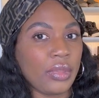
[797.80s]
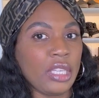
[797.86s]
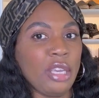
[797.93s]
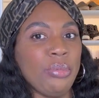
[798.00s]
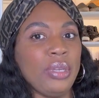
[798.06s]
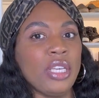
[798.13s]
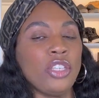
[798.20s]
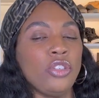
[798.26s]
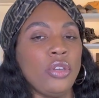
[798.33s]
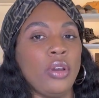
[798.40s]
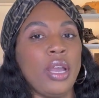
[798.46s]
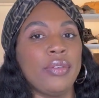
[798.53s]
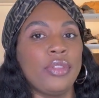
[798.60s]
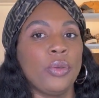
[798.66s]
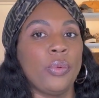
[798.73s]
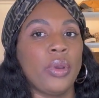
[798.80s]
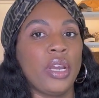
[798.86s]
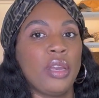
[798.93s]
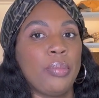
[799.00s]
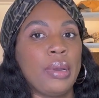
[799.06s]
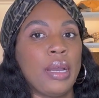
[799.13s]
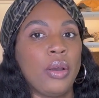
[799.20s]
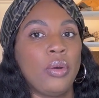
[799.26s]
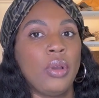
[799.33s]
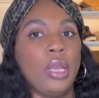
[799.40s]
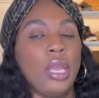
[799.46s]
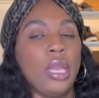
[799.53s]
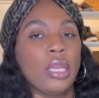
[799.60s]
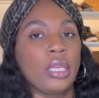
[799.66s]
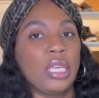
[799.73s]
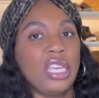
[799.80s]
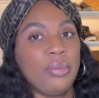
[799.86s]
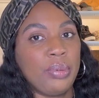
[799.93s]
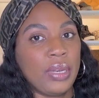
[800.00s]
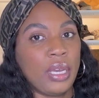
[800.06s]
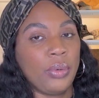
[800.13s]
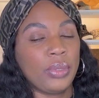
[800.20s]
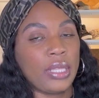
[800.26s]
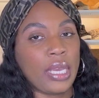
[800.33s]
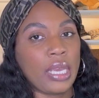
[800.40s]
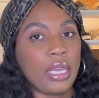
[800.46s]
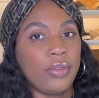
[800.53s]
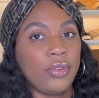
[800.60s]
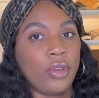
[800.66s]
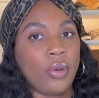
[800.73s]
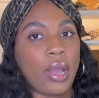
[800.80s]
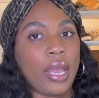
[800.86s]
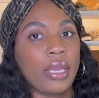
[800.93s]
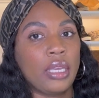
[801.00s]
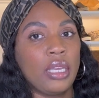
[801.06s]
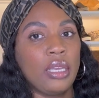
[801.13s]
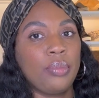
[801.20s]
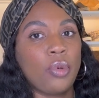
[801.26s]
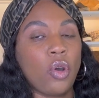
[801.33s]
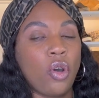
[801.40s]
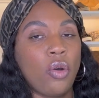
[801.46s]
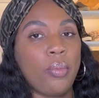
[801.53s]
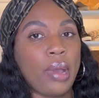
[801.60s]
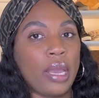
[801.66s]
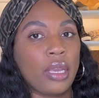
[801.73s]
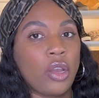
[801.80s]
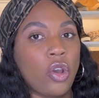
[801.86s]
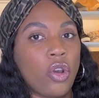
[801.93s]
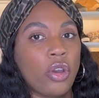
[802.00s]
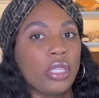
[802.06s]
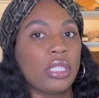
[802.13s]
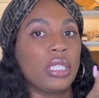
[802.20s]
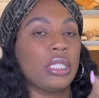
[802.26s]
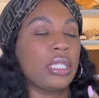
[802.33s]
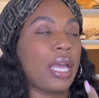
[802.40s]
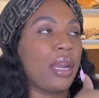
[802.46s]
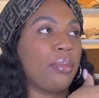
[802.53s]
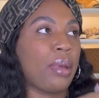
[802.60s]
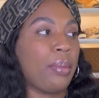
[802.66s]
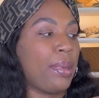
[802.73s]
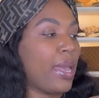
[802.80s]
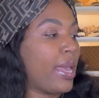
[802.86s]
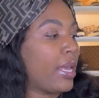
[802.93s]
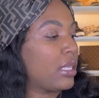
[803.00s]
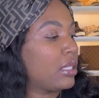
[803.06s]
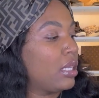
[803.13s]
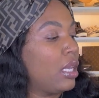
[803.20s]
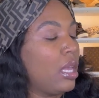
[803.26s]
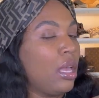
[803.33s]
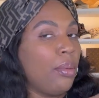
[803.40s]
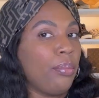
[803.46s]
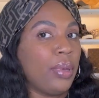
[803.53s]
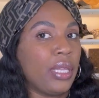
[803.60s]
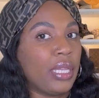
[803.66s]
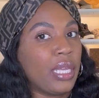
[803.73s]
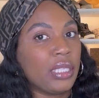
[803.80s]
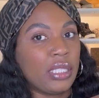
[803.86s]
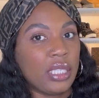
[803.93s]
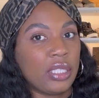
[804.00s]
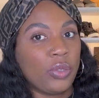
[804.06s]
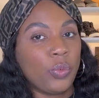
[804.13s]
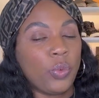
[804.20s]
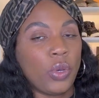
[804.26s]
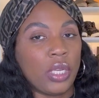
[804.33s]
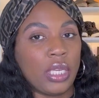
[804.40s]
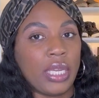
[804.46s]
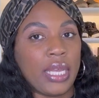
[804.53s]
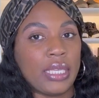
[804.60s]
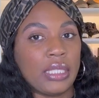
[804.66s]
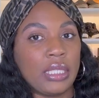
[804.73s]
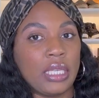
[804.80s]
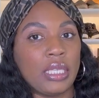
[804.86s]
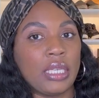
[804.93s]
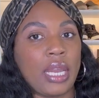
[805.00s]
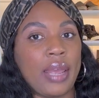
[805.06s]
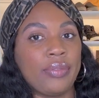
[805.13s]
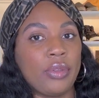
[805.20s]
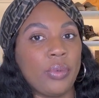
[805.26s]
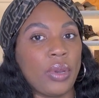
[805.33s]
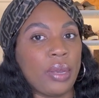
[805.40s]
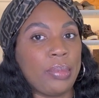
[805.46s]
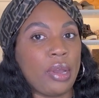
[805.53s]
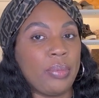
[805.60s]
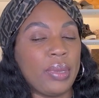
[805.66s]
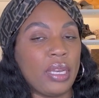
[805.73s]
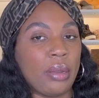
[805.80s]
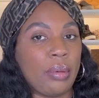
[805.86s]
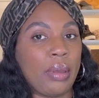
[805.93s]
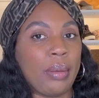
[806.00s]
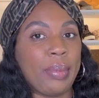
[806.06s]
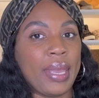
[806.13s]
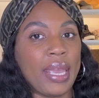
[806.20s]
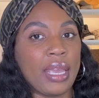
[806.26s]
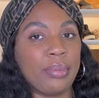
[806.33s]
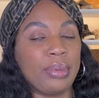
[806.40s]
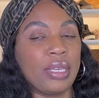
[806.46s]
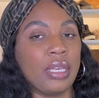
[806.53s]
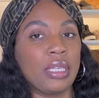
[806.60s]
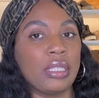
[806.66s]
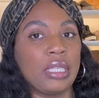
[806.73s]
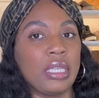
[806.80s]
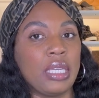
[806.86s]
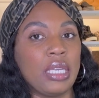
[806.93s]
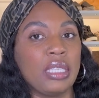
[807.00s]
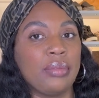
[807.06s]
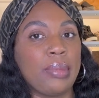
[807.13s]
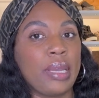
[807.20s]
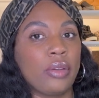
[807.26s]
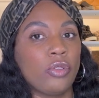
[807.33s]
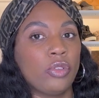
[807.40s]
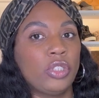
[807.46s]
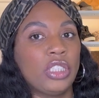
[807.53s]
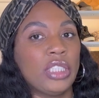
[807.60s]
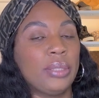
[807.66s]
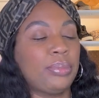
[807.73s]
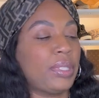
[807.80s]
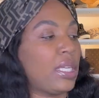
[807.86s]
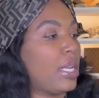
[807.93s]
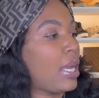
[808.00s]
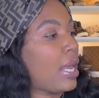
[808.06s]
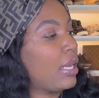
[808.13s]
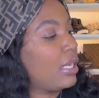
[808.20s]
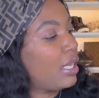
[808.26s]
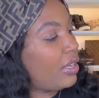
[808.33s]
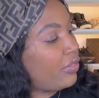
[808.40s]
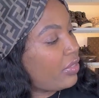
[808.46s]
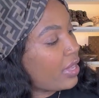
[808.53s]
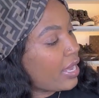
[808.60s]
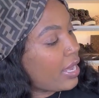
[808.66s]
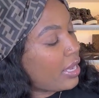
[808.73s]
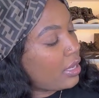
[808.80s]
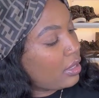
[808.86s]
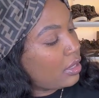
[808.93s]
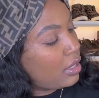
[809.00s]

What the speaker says: because you don't have to worry about keeping up with that, even though I keep all my cards inside of my bags. But that's just one less thing that I have to worry about being in my bag because it is microchipped and I love that.